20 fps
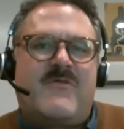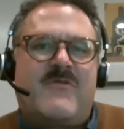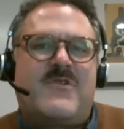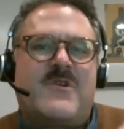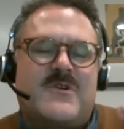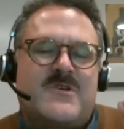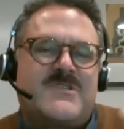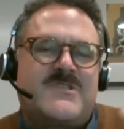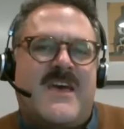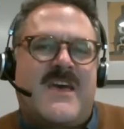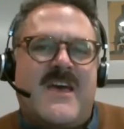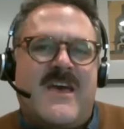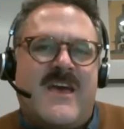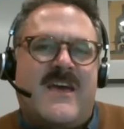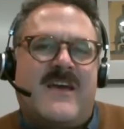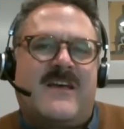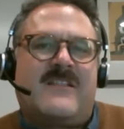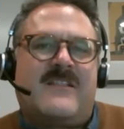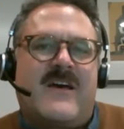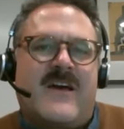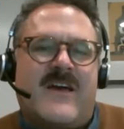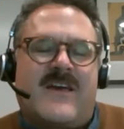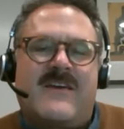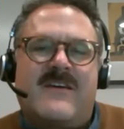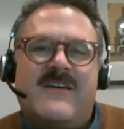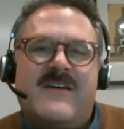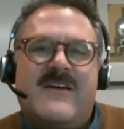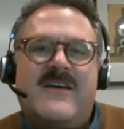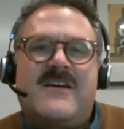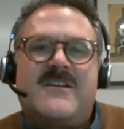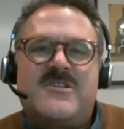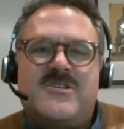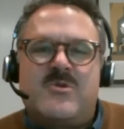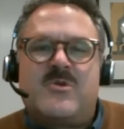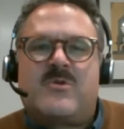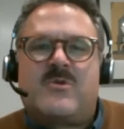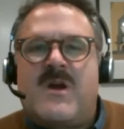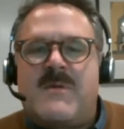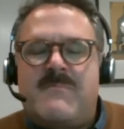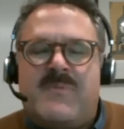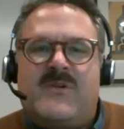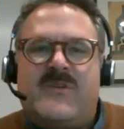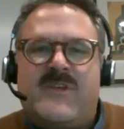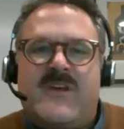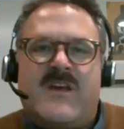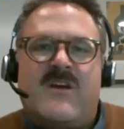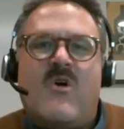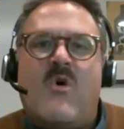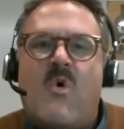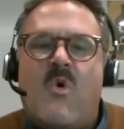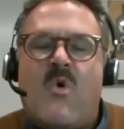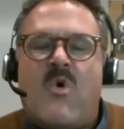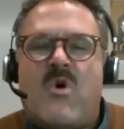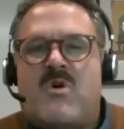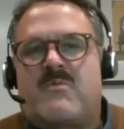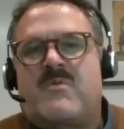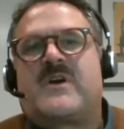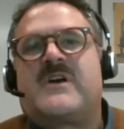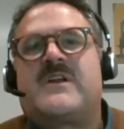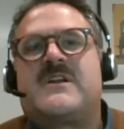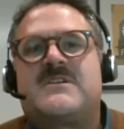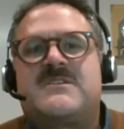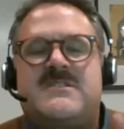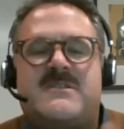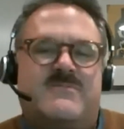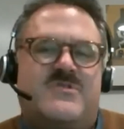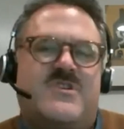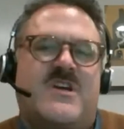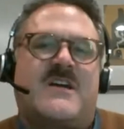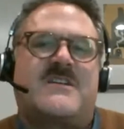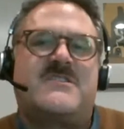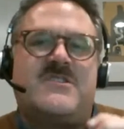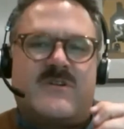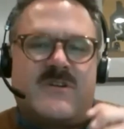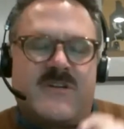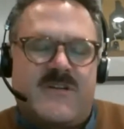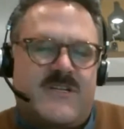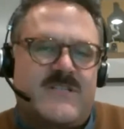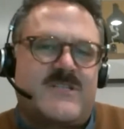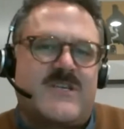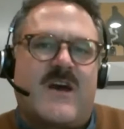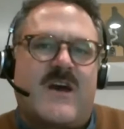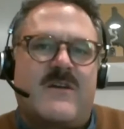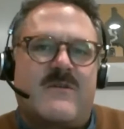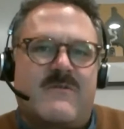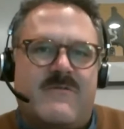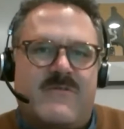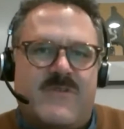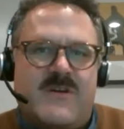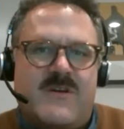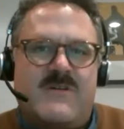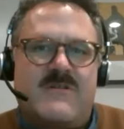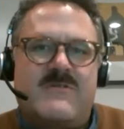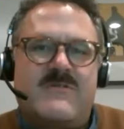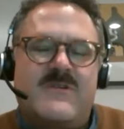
you're saying like, do a great building, or we're going to subject you to design review.